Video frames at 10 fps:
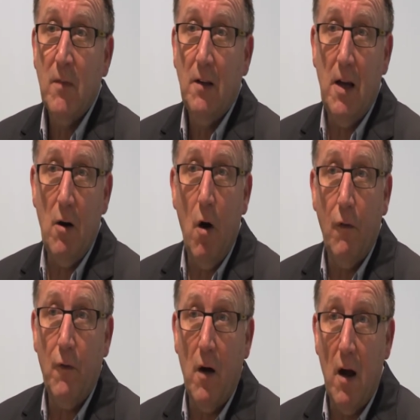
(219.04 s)
they
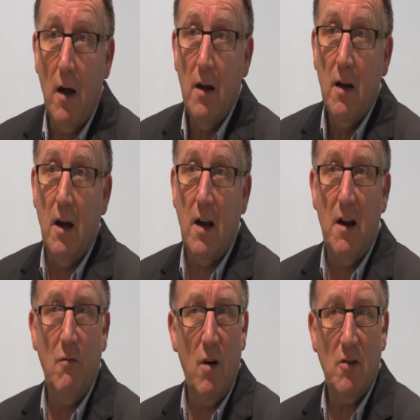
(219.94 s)
offer a
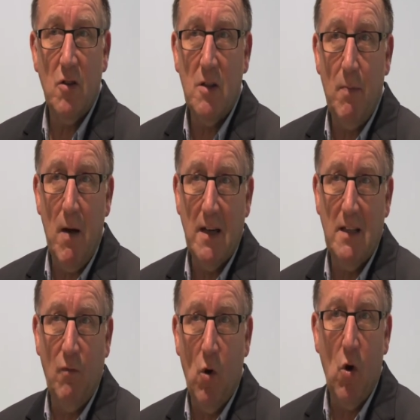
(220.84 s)
kind of
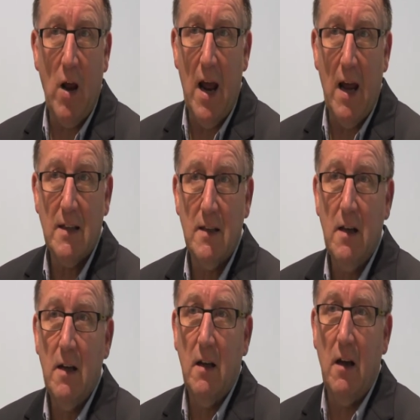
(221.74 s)
retrospective look at
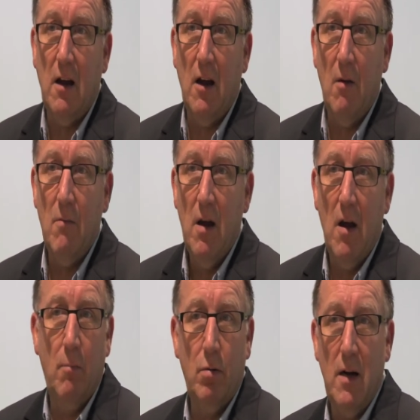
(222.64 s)

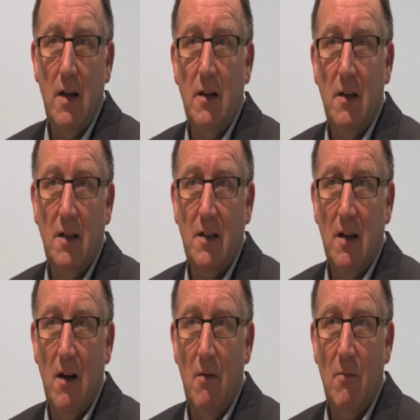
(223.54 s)
a Britain
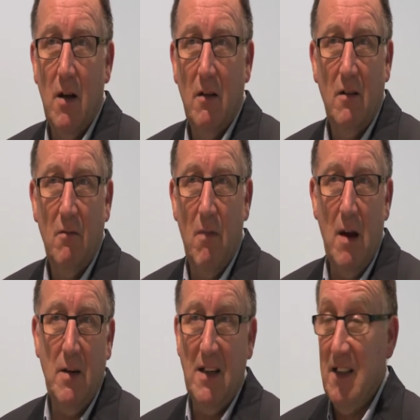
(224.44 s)
that
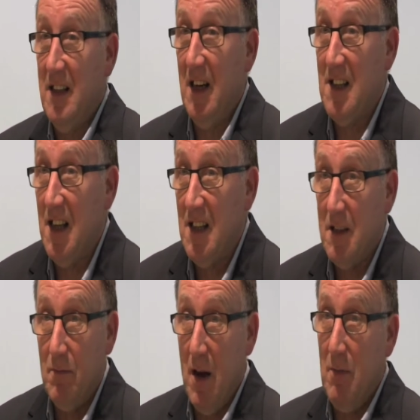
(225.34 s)
maybe it didn't
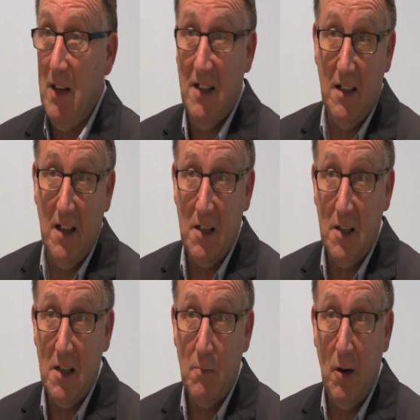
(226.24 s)
exist, maybe it did
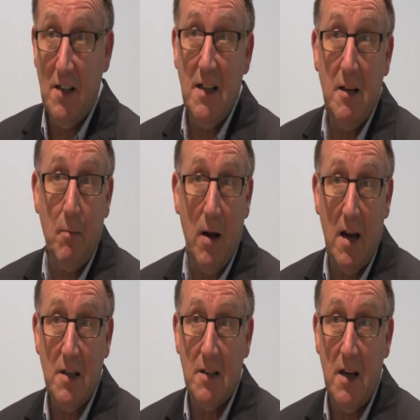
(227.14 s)
exist, but it's in the
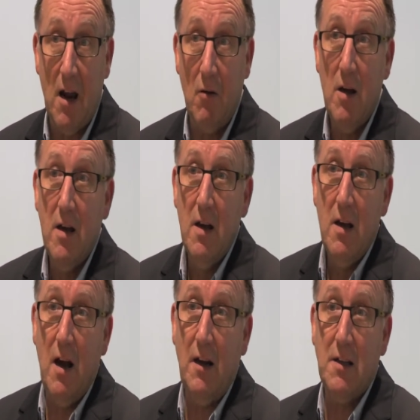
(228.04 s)
past now,
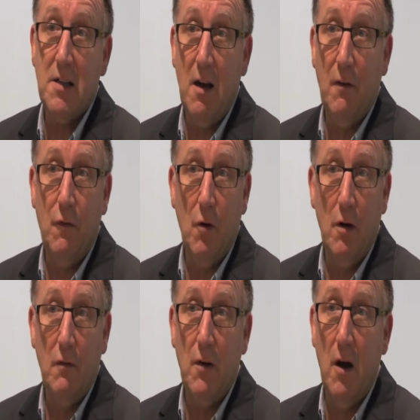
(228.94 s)
and it's like full
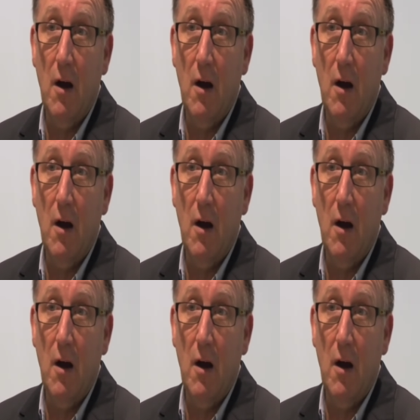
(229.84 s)
of